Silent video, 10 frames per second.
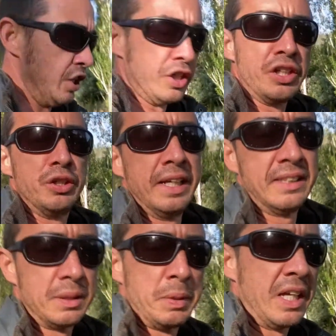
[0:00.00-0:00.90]
You need
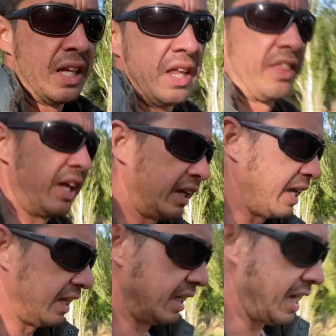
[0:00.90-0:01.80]
to be
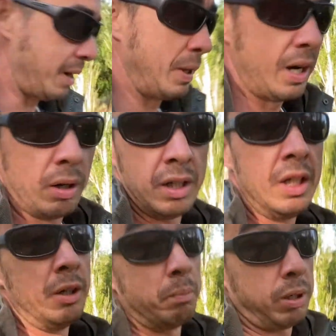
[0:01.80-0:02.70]
thinking about
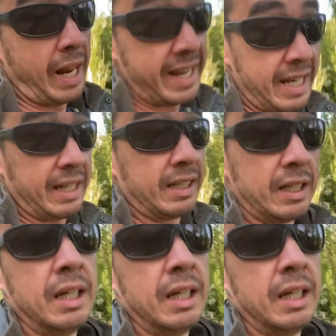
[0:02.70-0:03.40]
playing